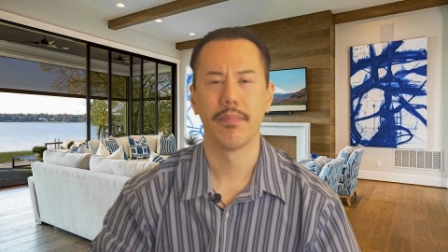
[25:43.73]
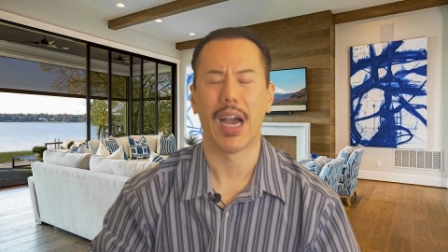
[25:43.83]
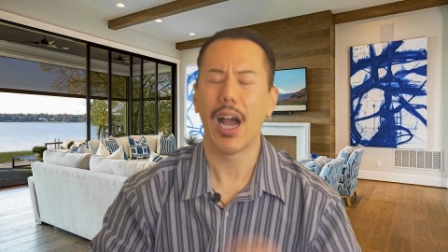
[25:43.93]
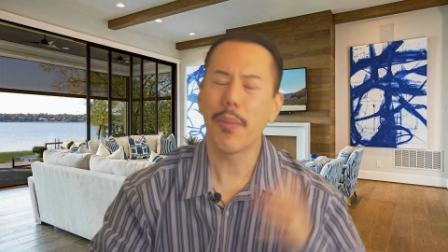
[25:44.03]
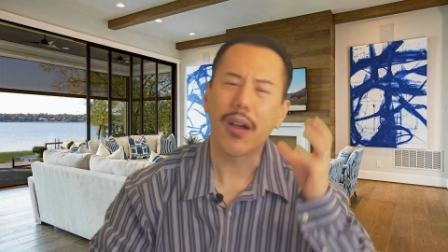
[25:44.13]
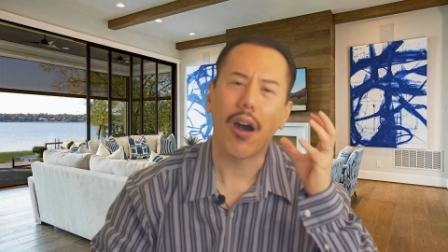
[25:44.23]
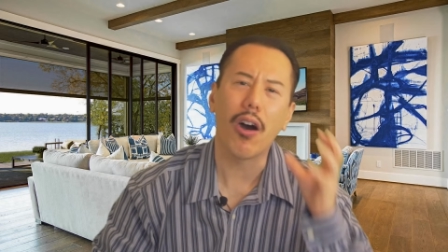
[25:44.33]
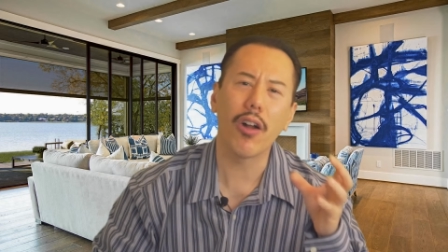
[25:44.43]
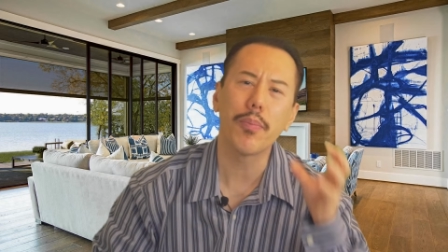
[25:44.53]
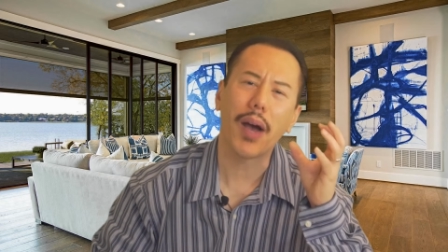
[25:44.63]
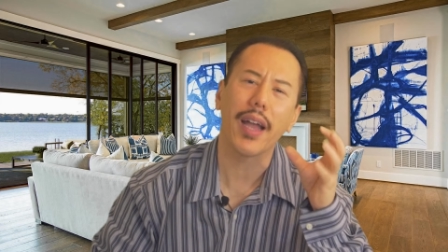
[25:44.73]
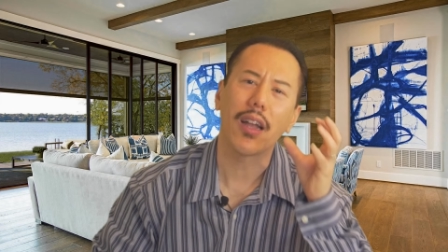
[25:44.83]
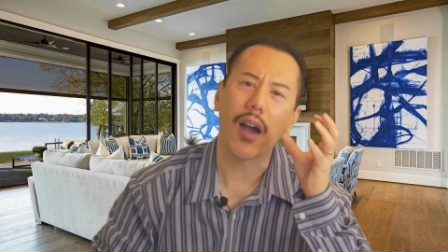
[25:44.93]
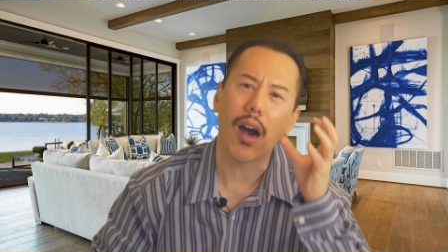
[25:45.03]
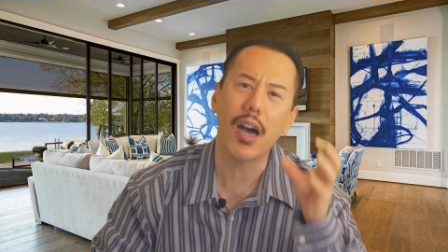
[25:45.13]
I'm called by
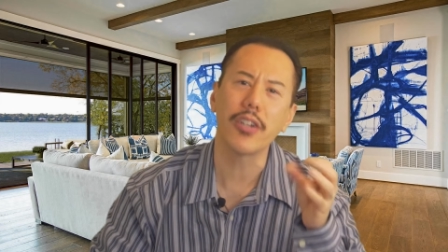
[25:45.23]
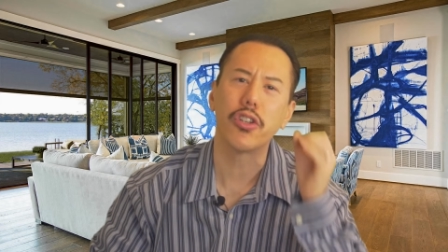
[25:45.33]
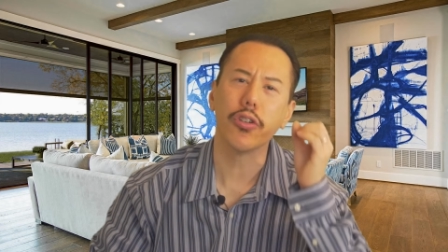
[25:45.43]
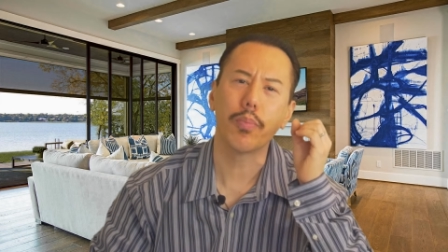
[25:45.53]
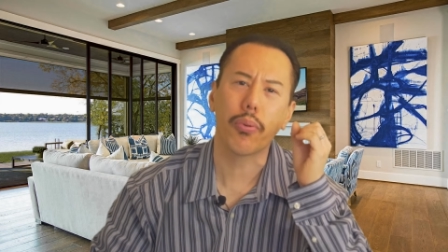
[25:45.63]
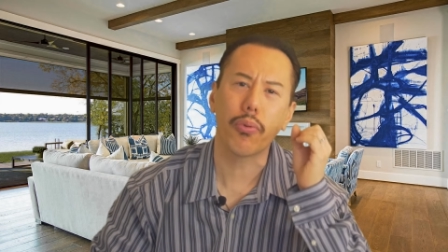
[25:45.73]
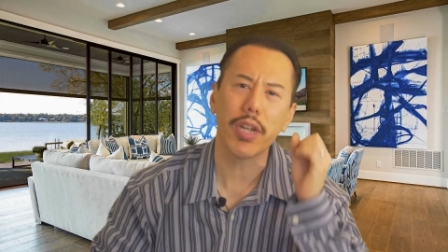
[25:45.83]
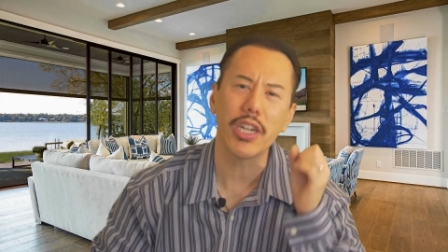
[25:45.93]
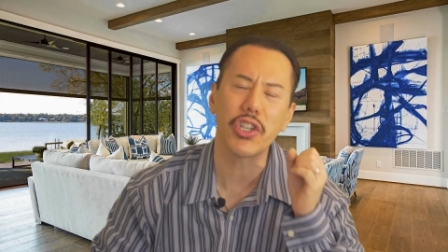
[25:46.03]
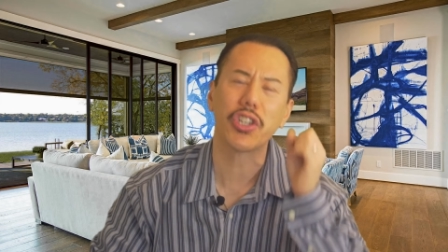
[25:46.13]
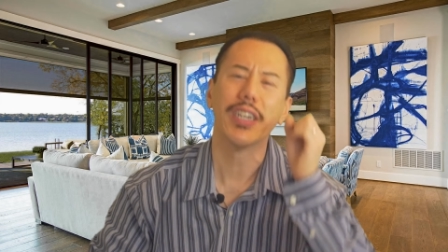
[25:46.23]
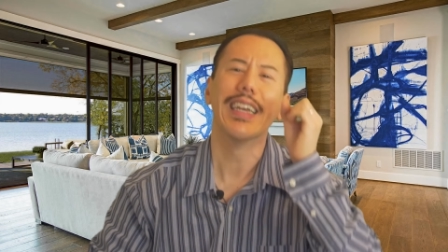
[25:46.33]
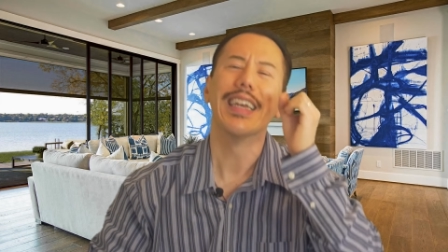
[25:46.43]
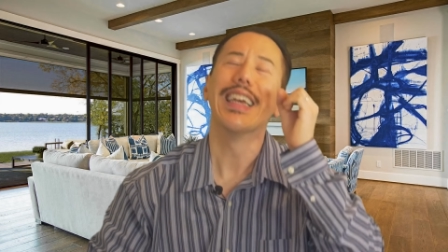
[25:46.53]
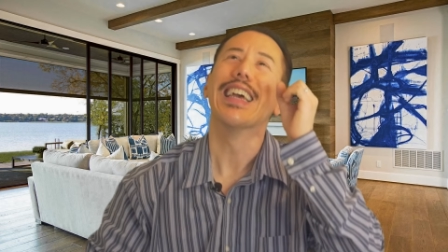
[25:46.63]
God to preach
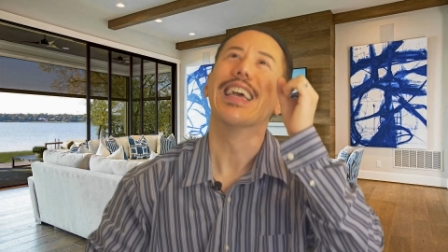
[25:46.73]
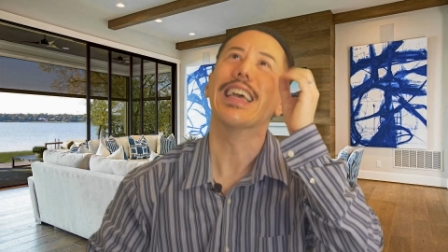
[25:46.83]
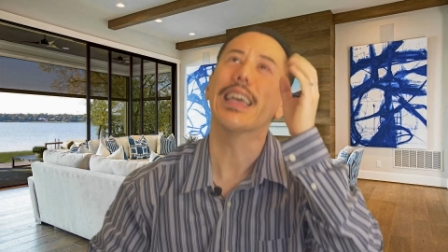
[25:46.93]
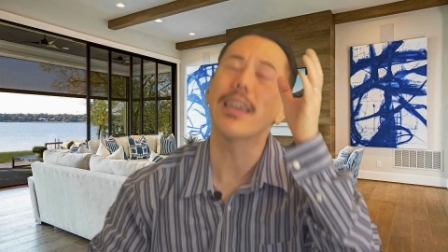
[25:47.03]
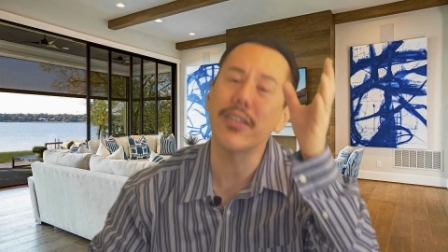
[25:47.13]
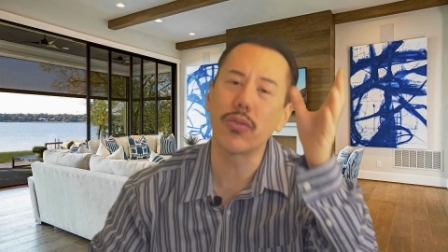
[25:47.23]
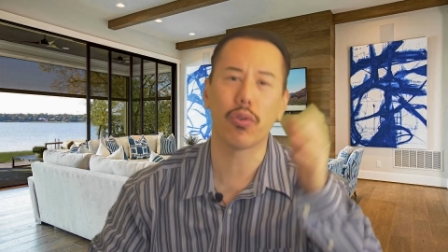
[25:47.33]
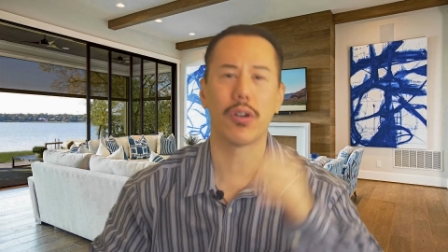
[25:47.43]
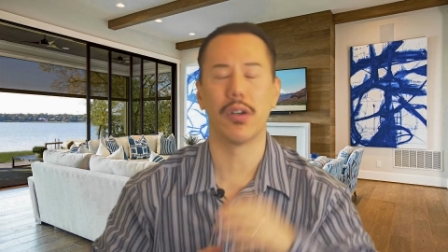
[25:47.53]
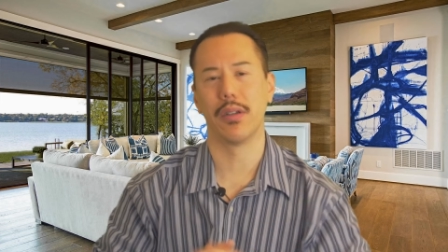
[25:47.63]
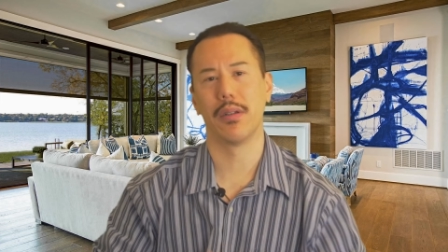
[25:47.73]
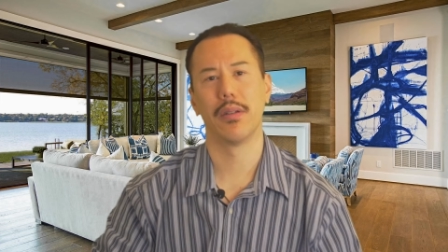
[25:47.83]
His word.